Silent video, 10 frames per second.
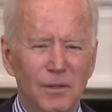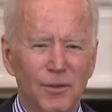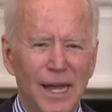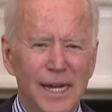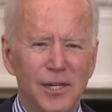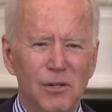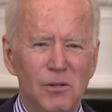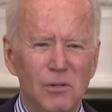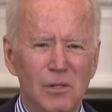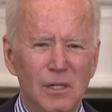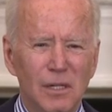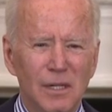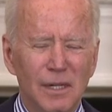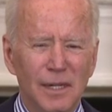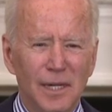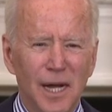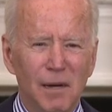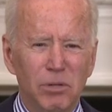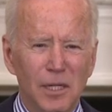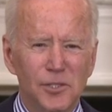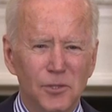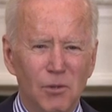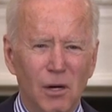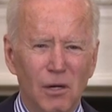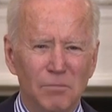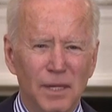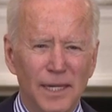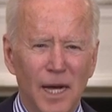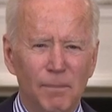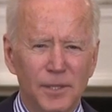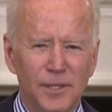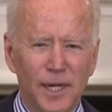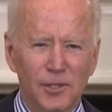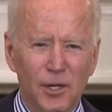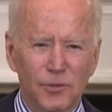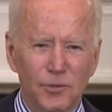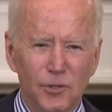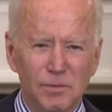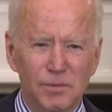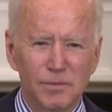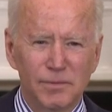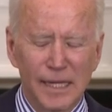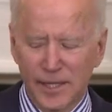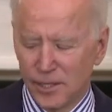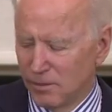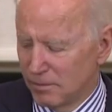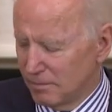Thank you, and God bless you all. May God protect our troops. Thank you.